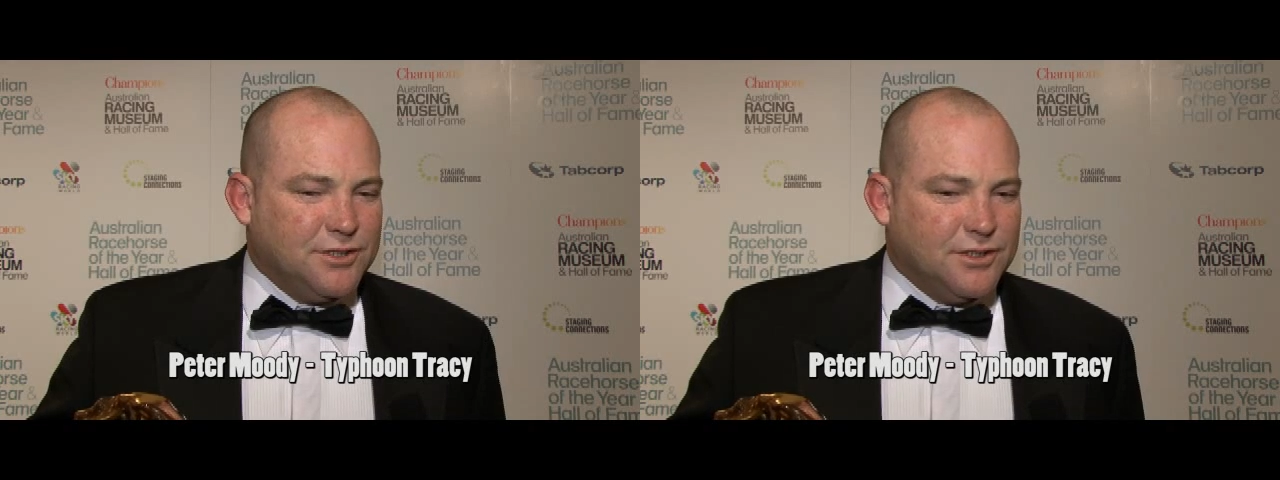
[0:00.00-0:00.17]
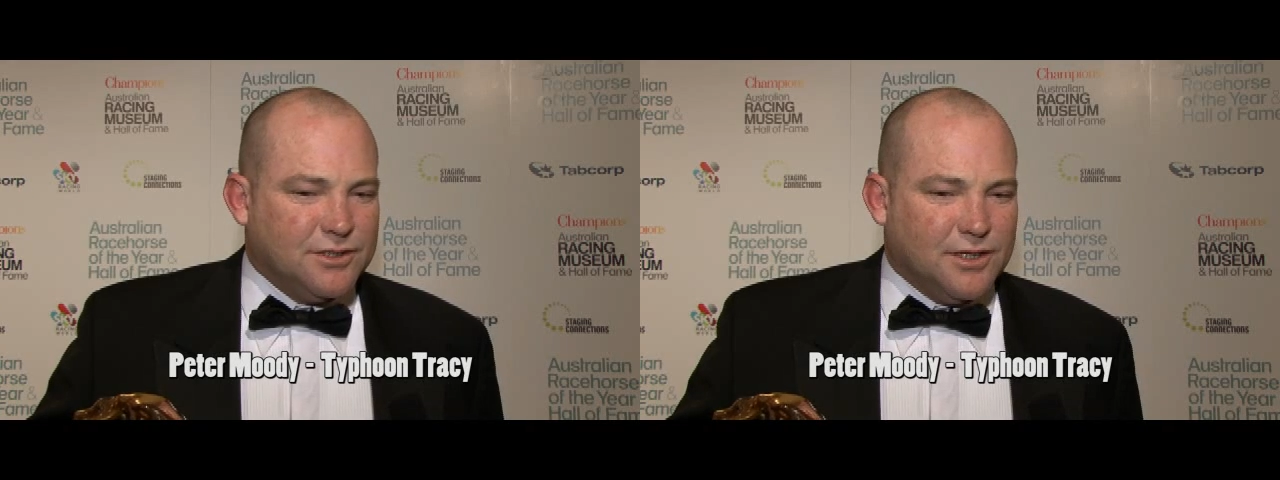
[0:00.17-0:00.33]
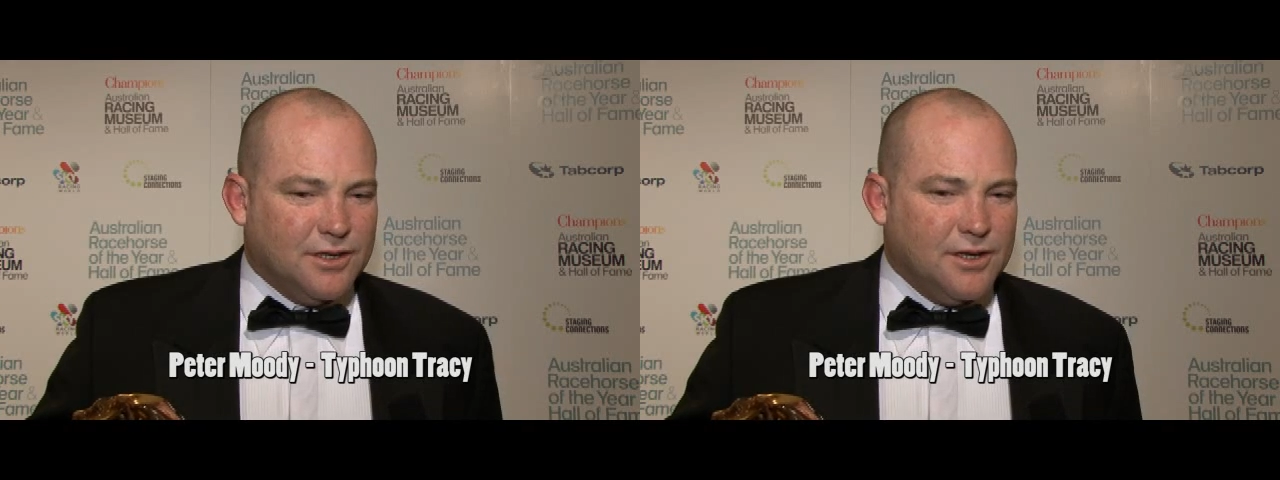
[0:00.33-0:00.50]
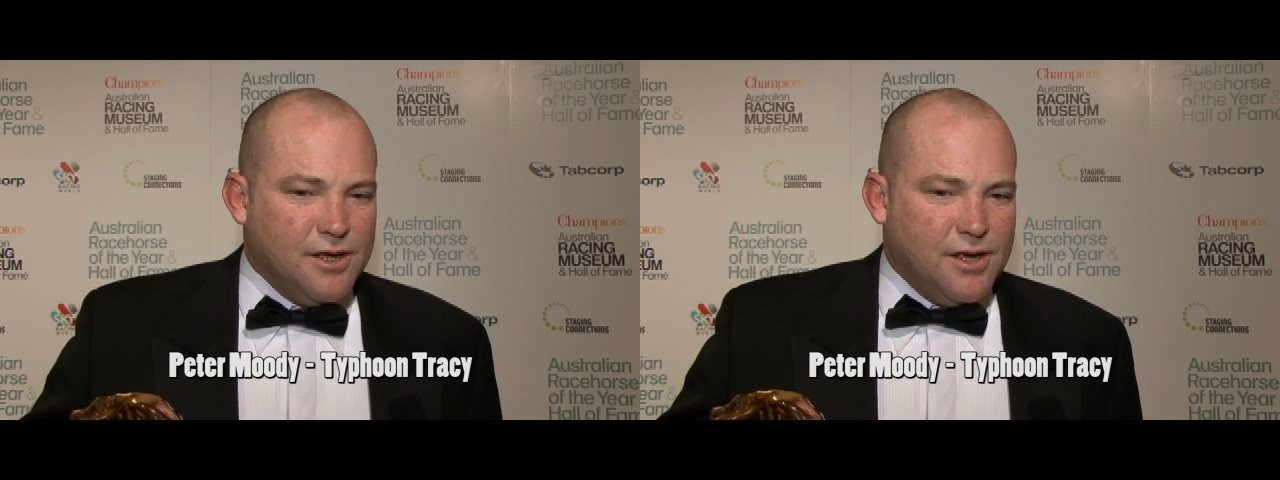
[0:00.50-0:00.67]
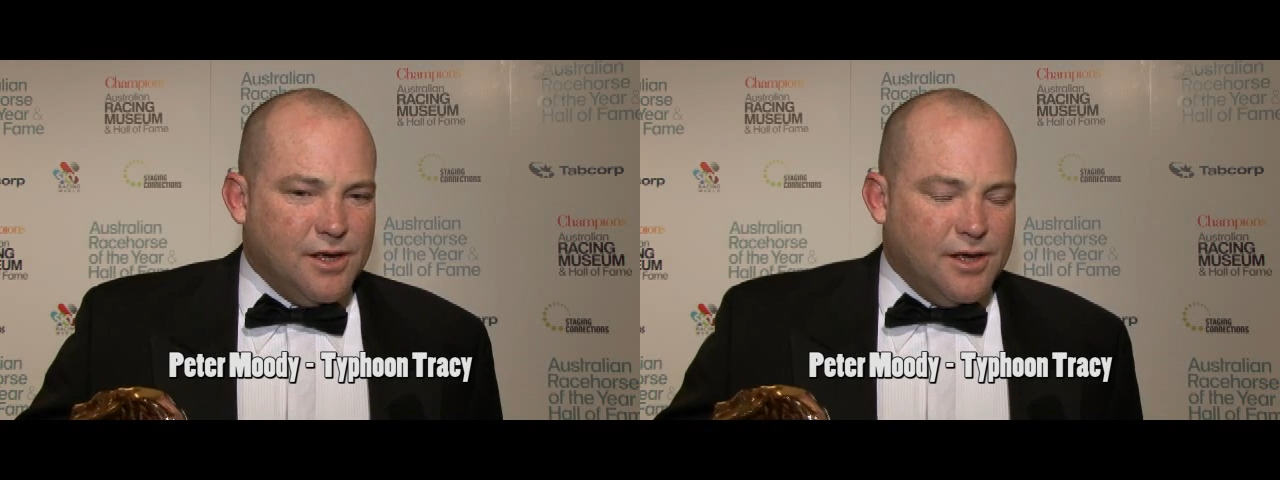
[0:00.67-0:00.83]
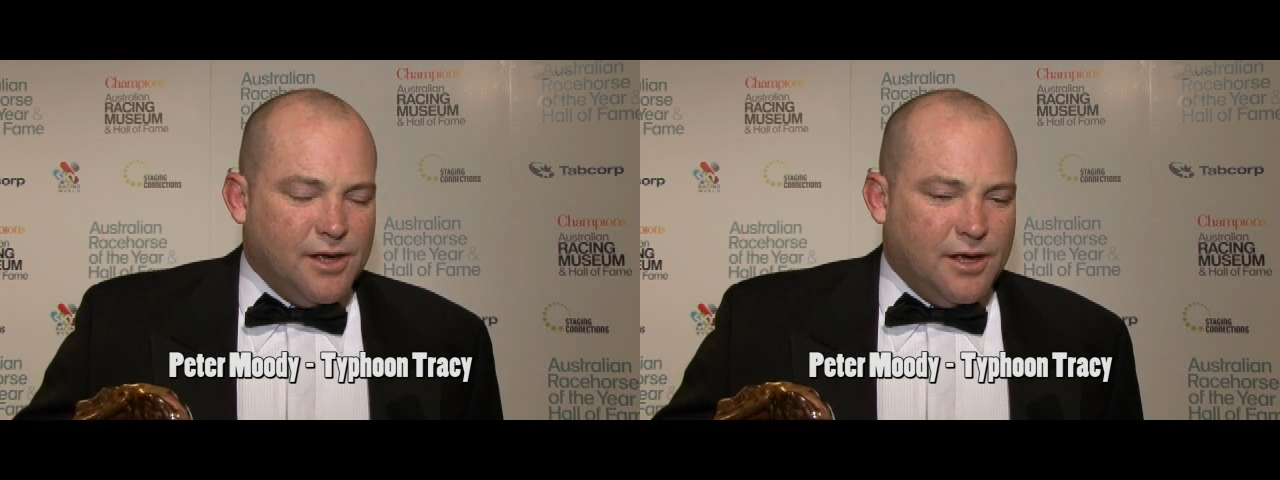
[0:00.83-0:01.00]
She's a
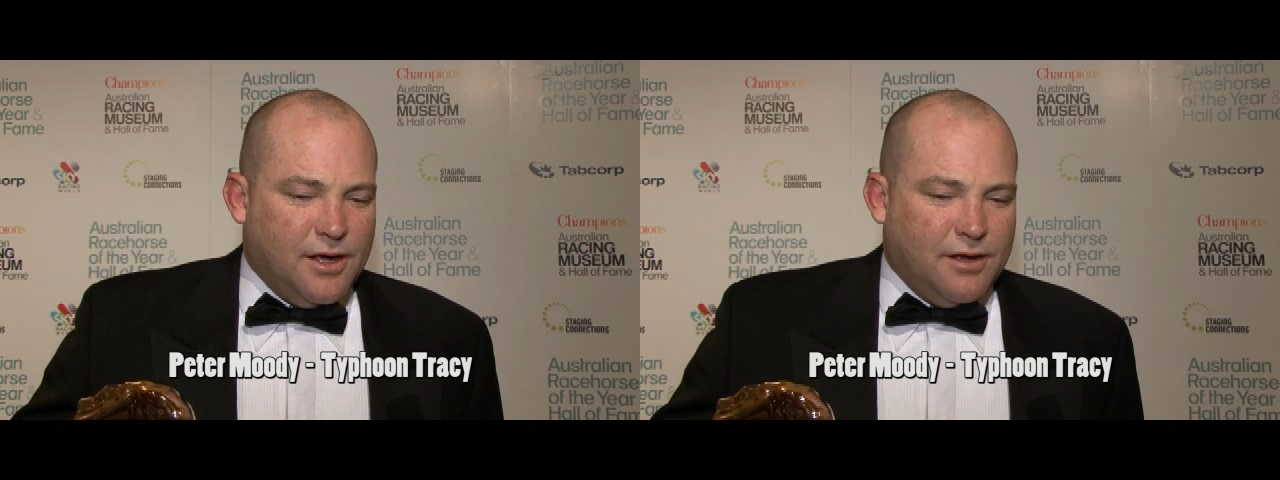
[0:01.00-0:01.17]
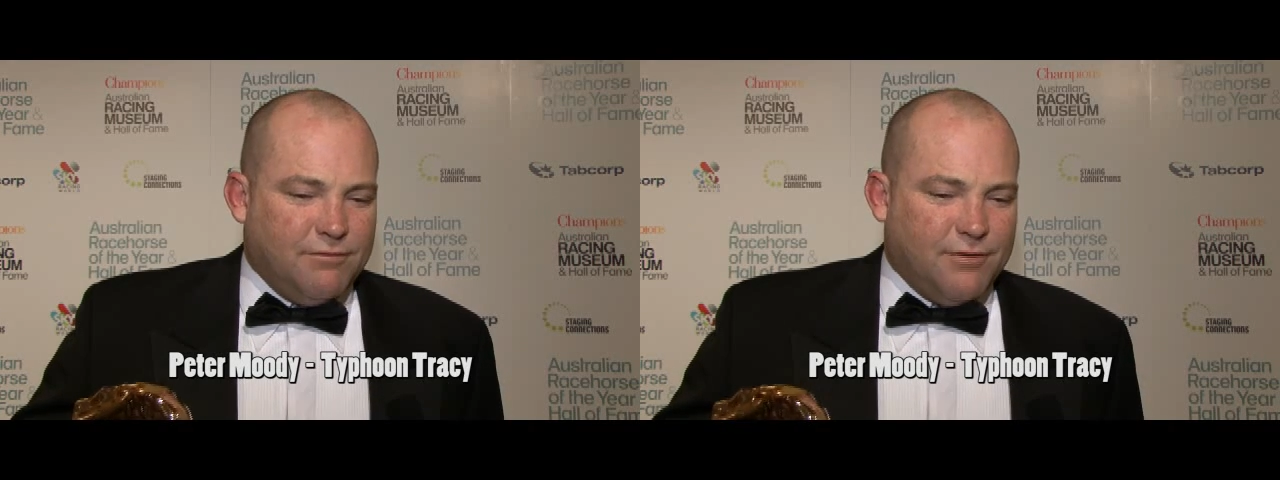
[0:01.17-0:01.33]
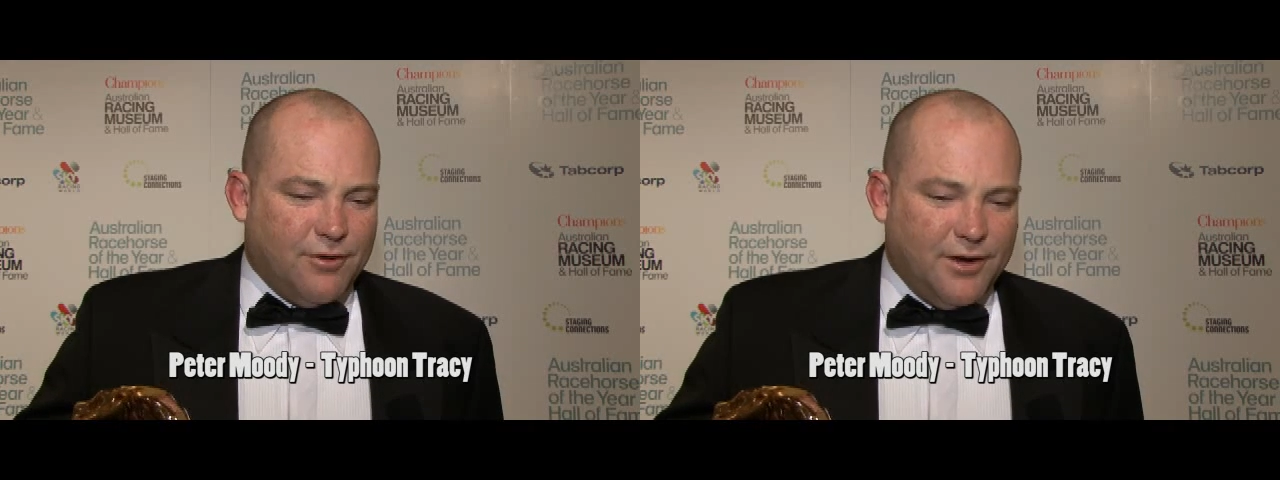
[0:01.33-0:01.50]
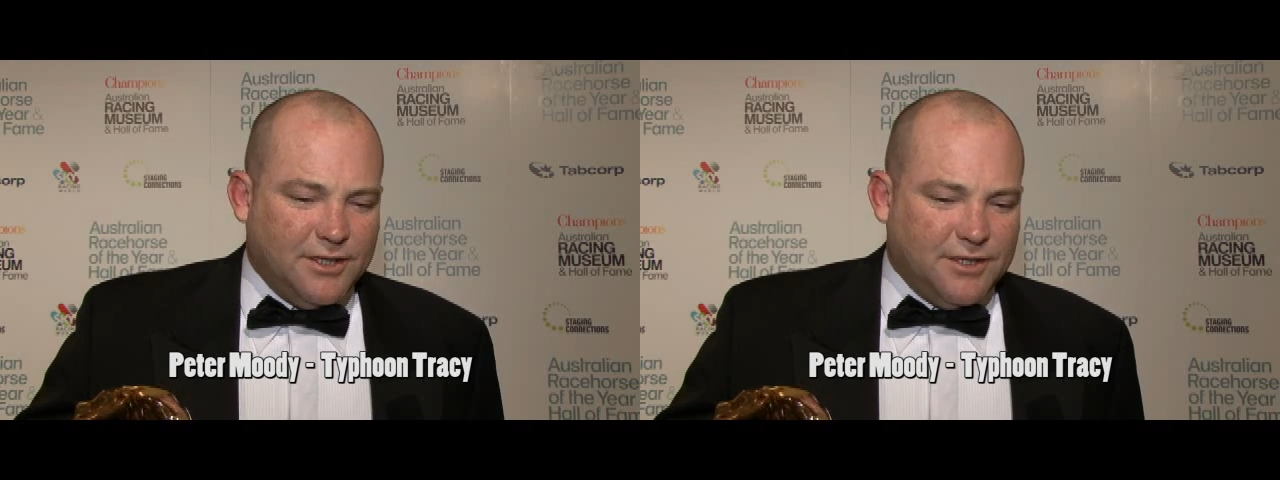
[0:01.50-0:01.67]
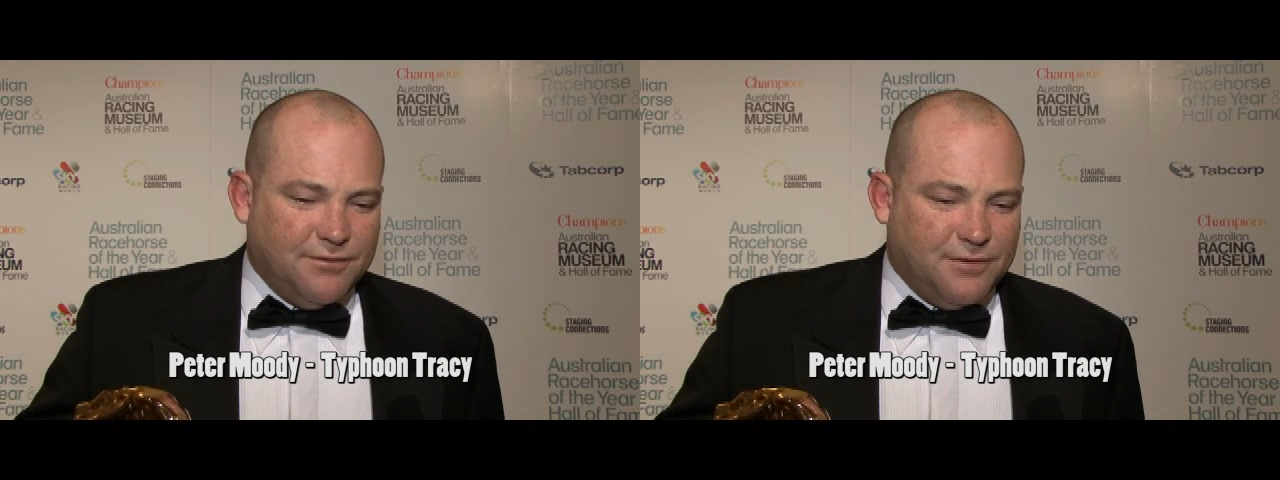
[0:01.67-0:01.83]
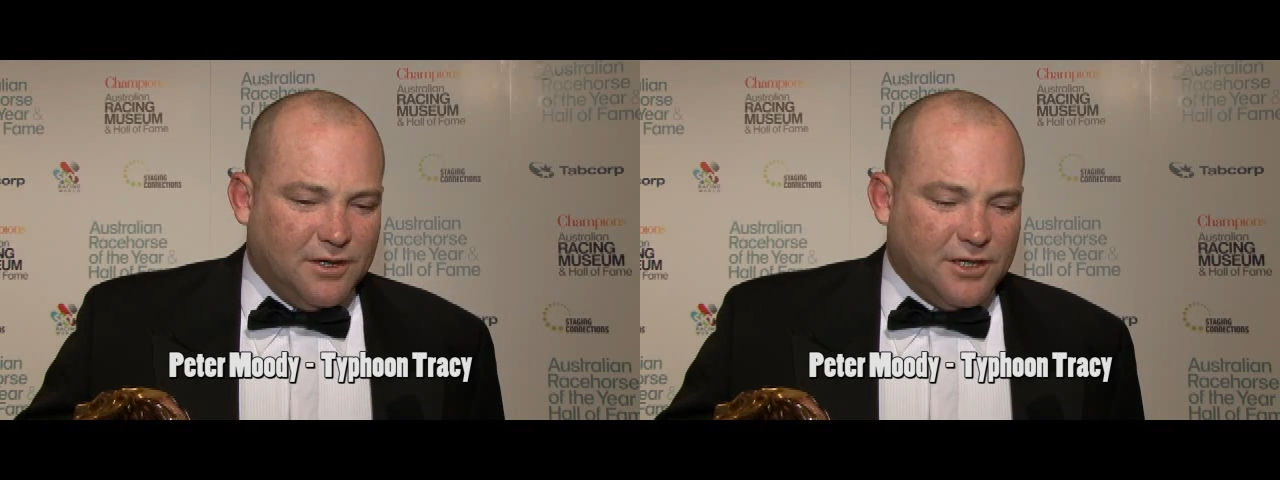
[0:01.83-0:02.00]
very
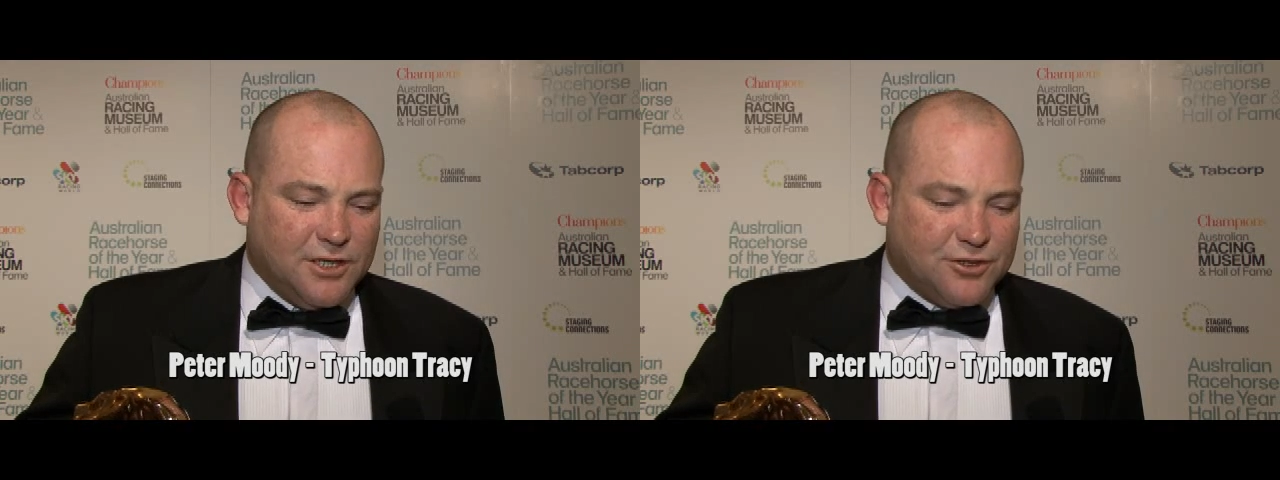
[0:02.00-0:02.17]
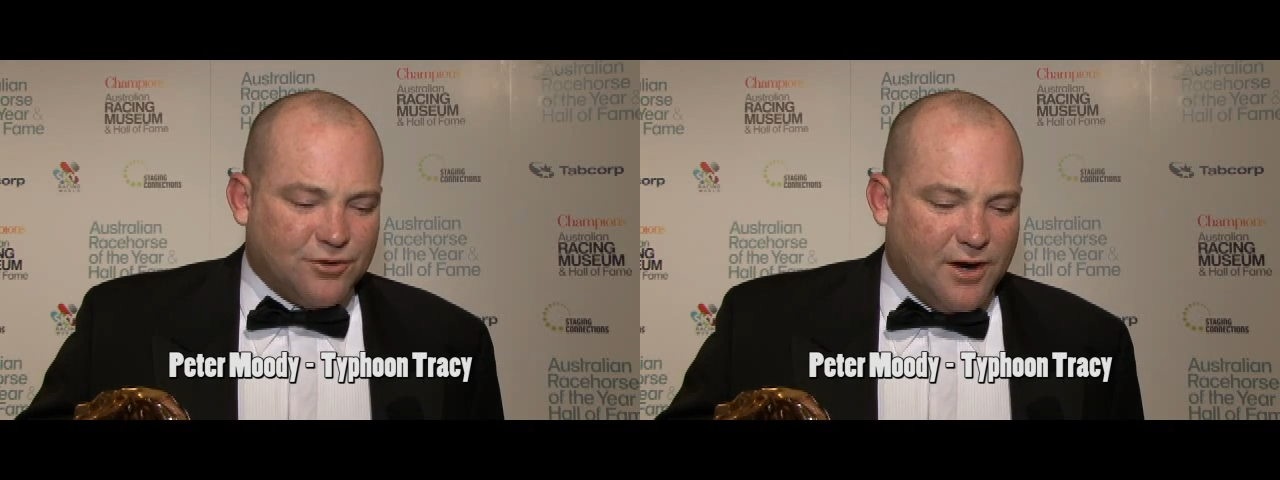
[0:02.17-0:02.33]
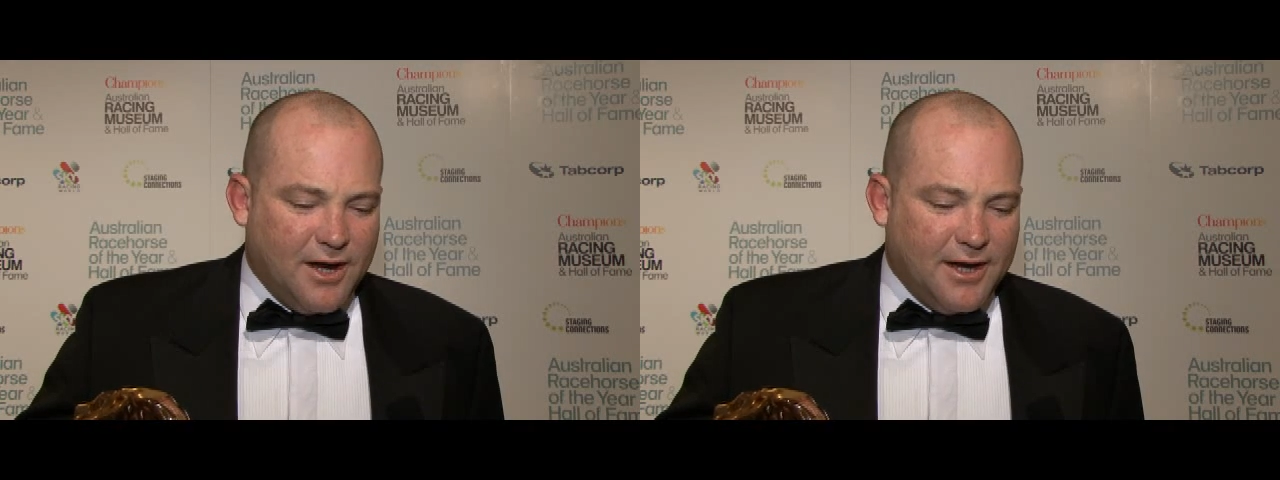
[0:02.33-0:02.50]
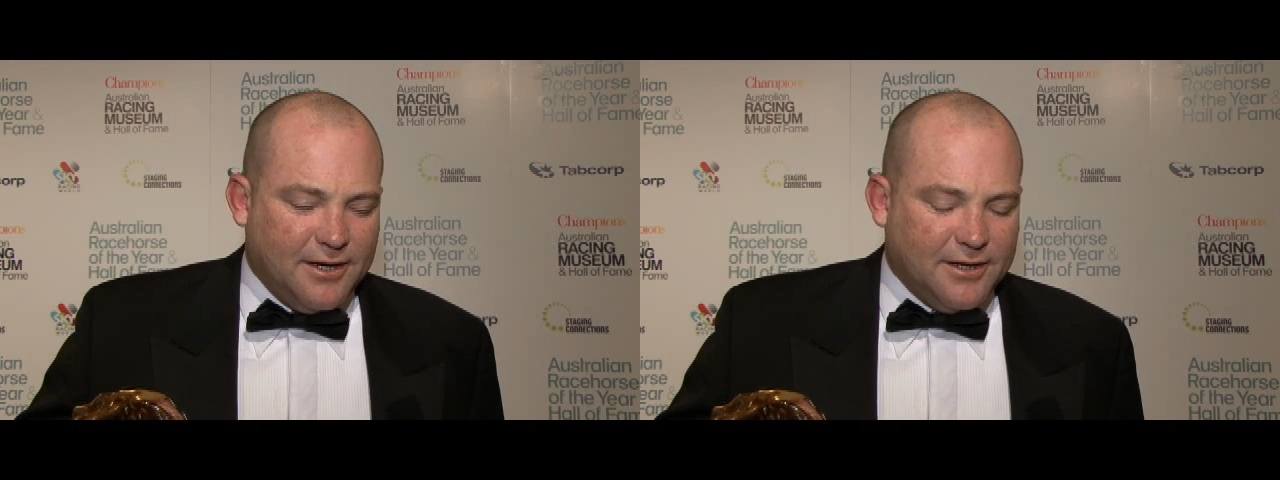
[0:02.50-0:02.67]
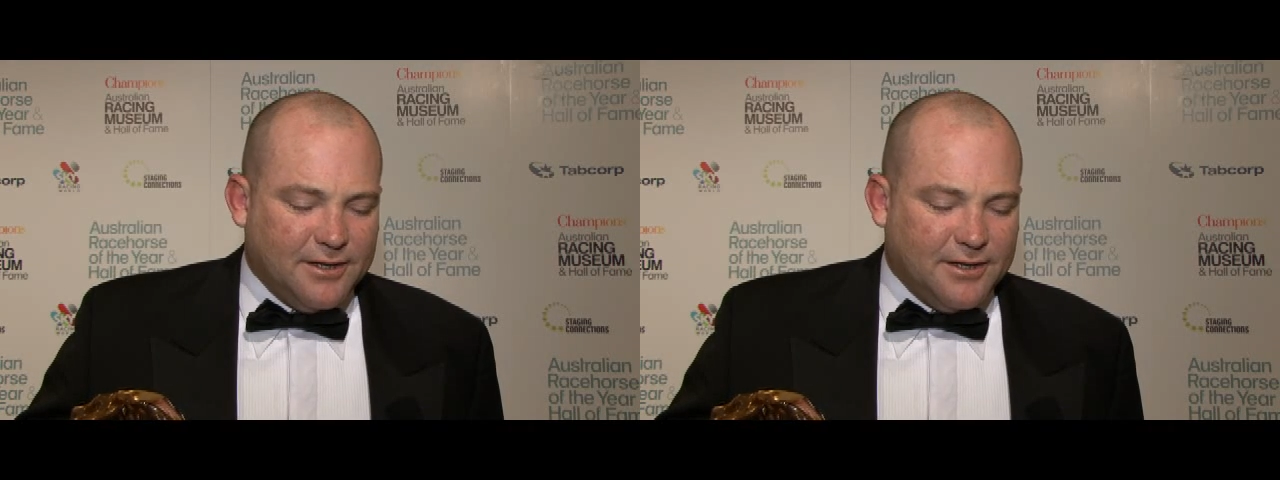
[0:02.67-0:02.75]
easy filly to train,